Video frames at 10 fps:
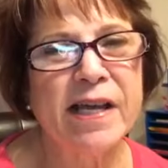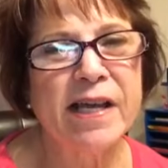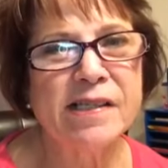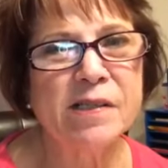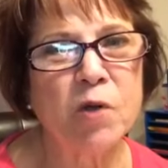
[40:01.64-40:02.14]

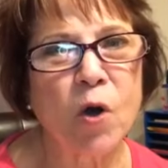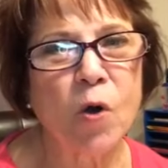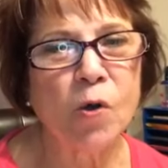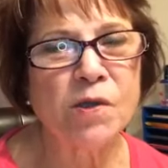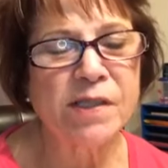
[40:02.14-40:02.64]
some
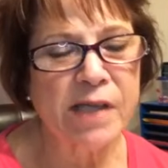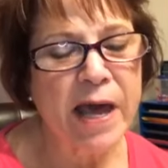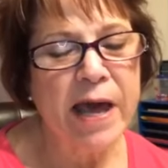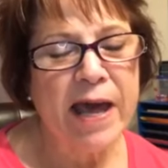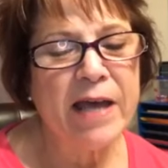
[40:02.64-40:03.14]
goals,
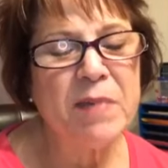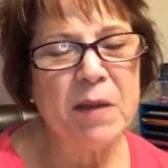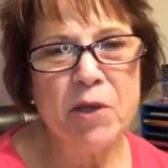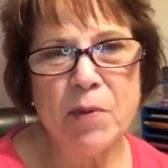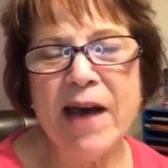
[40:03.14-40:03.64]
and maybe
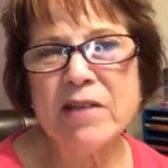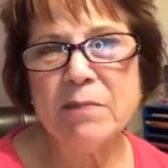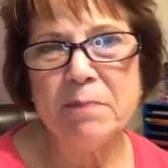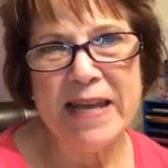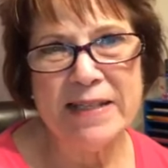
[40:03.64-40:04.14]
you haven't
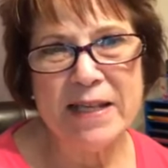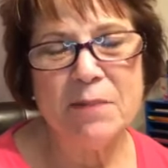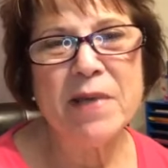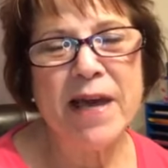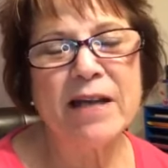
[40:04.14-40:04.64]
made them
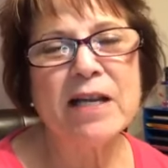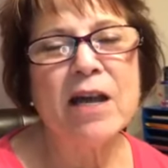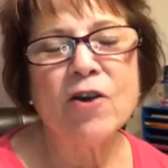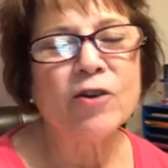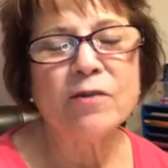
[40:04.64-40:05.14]
yet
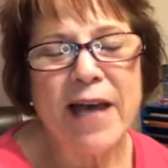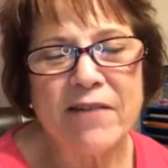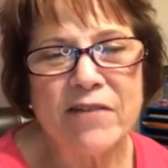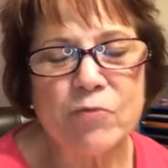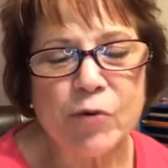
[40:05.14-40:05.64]
or
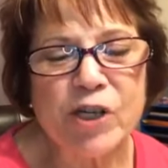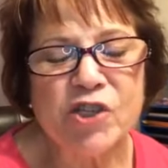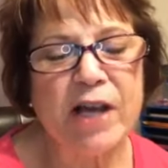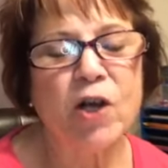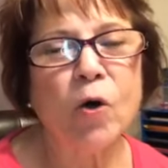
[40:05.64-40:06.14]
haven't reached
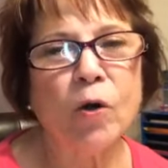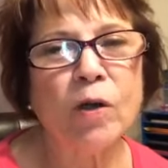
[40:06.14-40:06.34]
that goal.